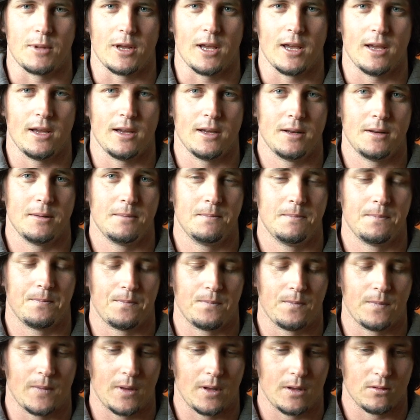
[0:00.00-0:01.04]
head,
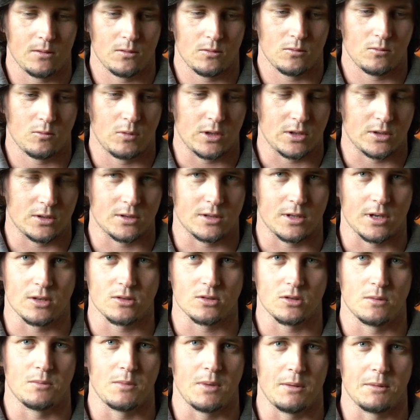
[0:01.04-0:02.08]
which
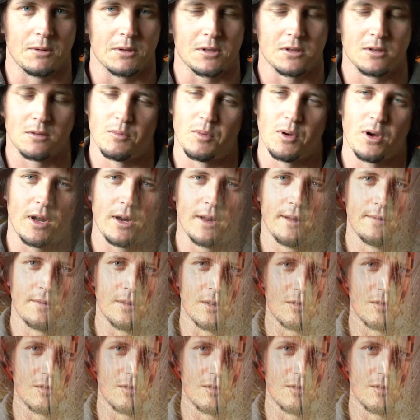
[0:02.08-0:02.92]
essentially mimics the body of the